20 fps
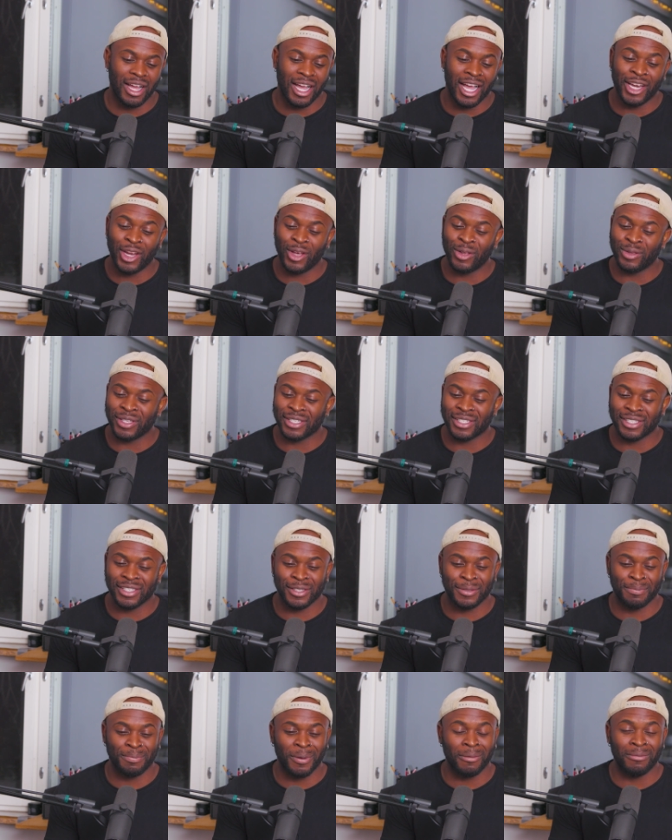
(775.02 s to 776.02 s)
I know this
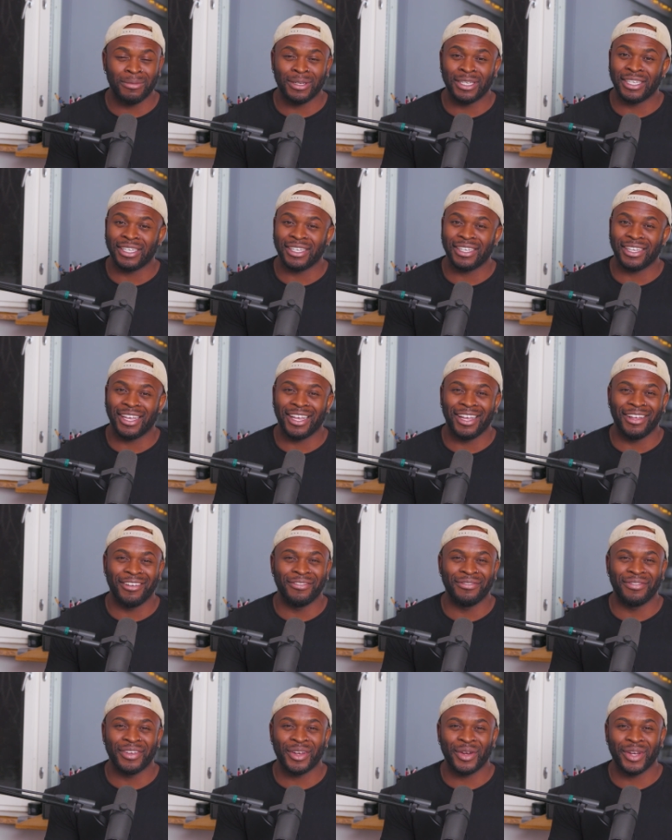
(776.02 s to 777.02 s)
is probably a
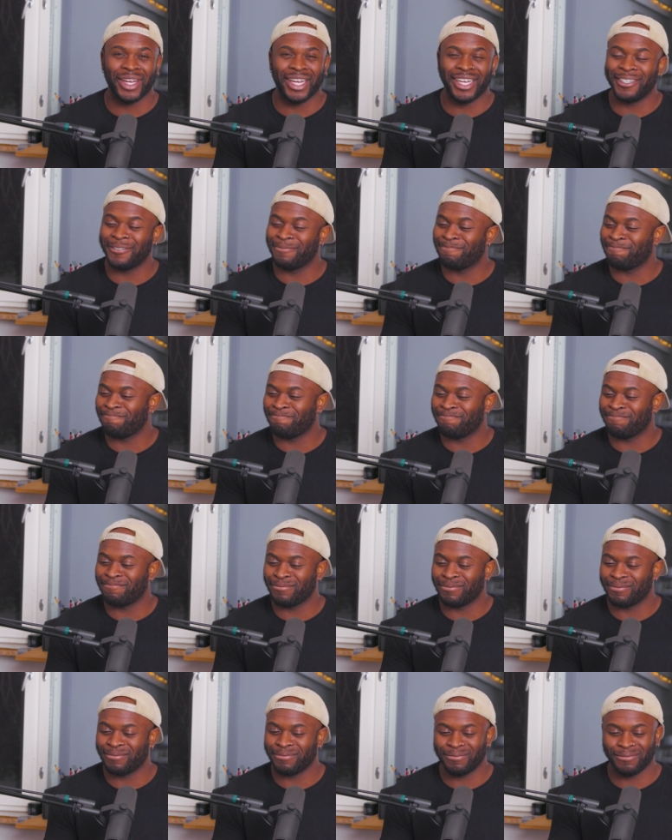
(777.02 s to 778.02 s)
very
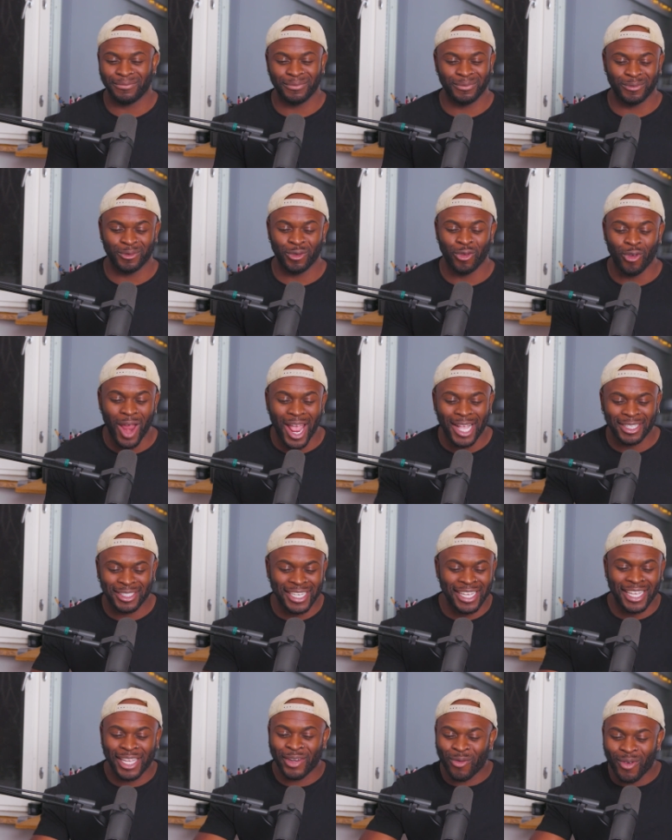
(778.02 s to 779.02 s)

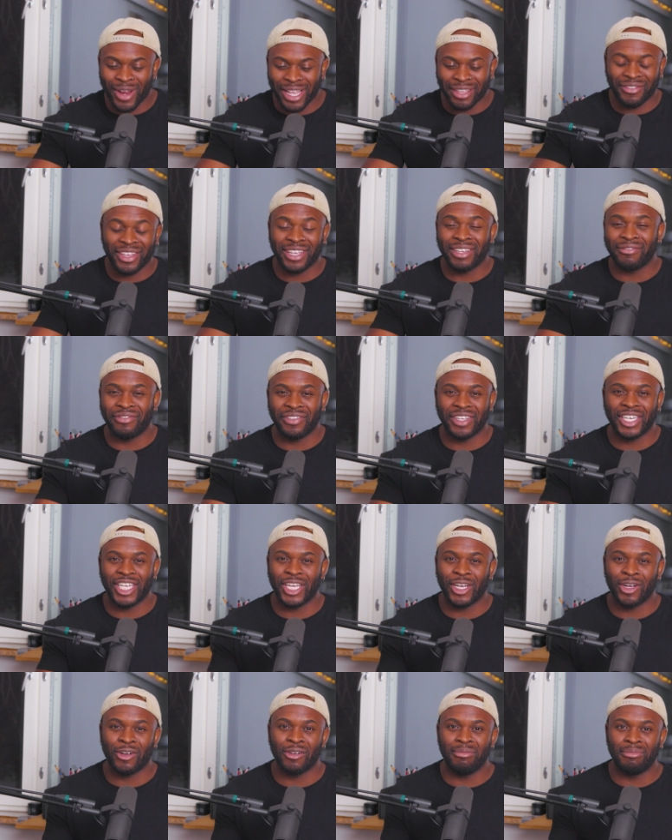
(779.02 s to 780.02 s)
ranting and raving
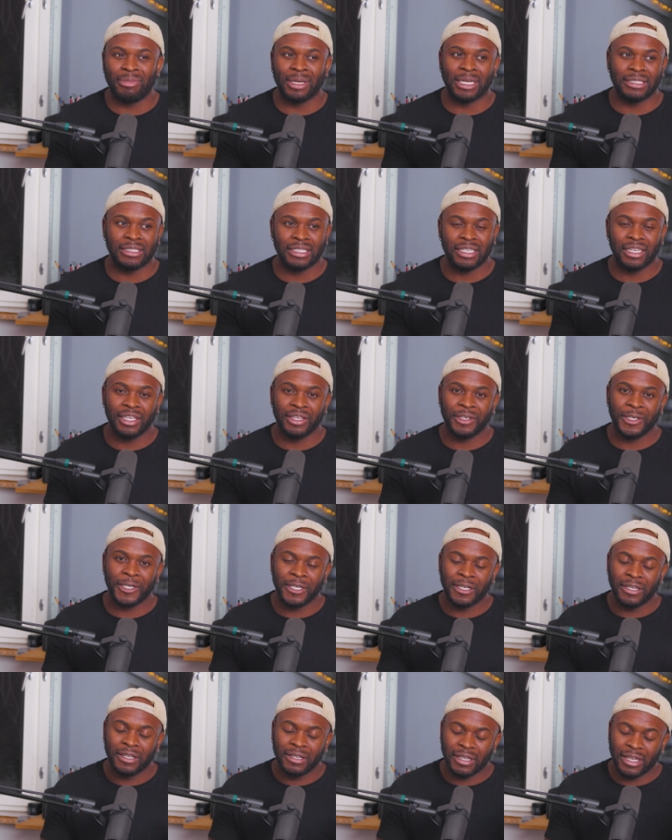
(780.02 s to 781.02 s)
video, but
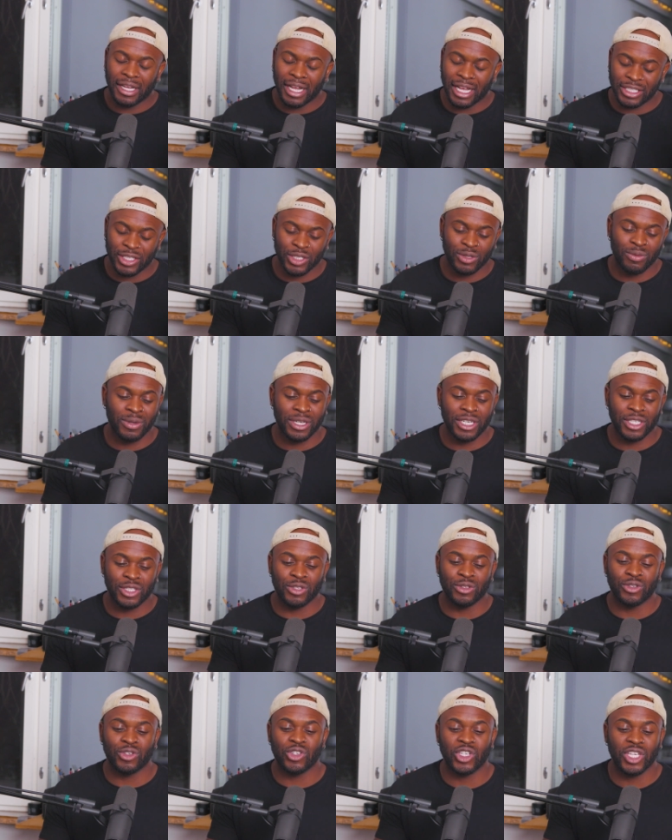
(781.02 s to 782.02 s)
I just wanted
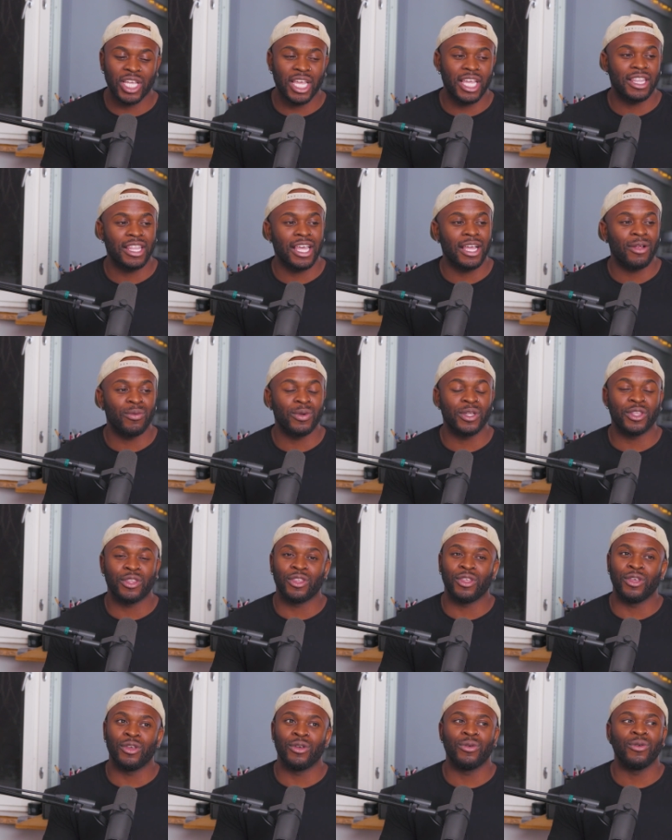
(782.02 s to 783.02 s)
to share that
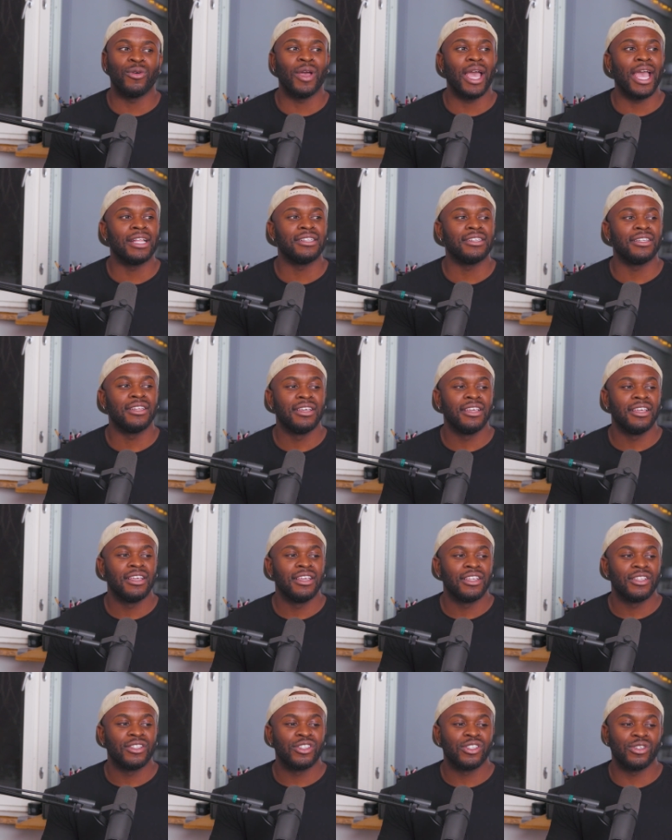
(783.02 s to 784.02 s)
with you and
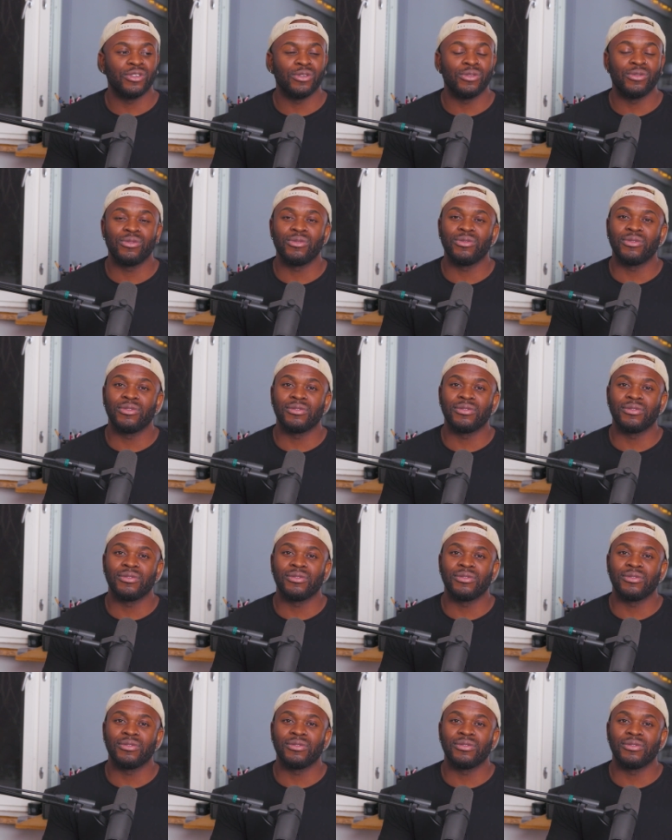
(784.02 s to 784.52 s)
to